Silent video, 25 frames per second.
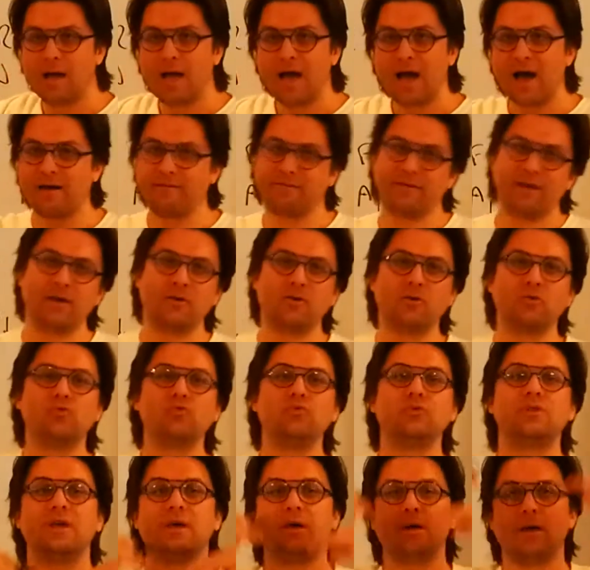want to enter
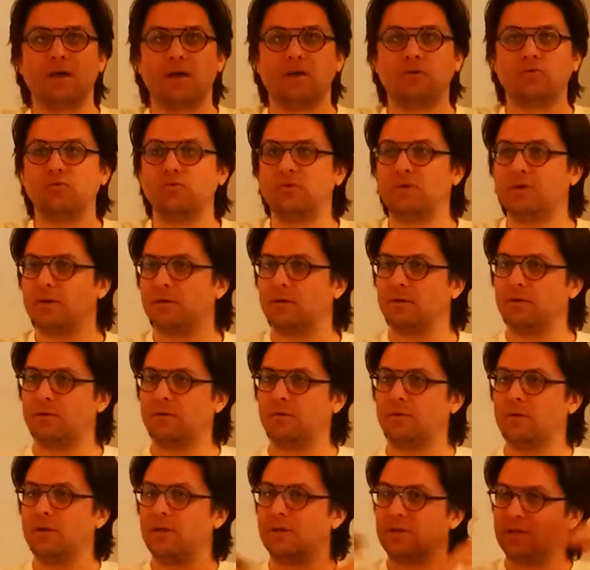into the new year
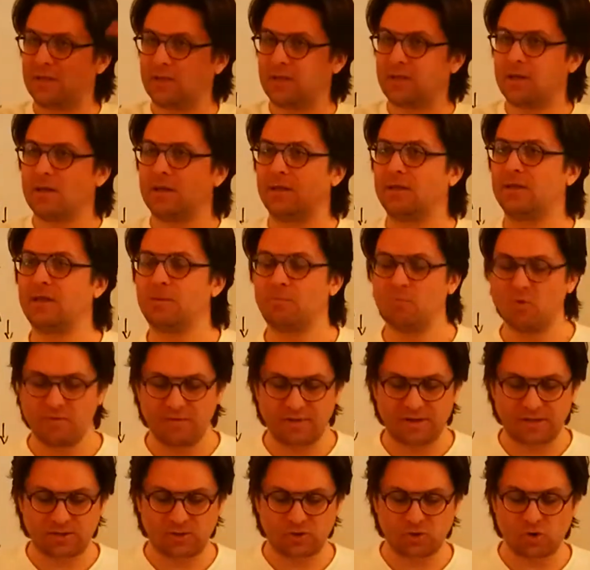that starts in
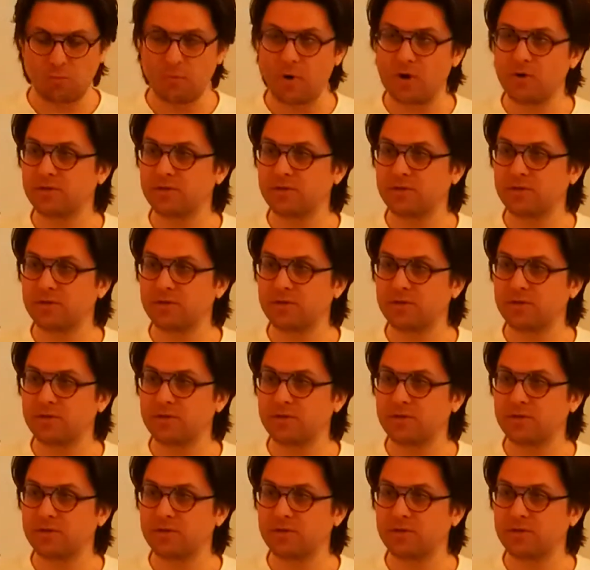Raphael with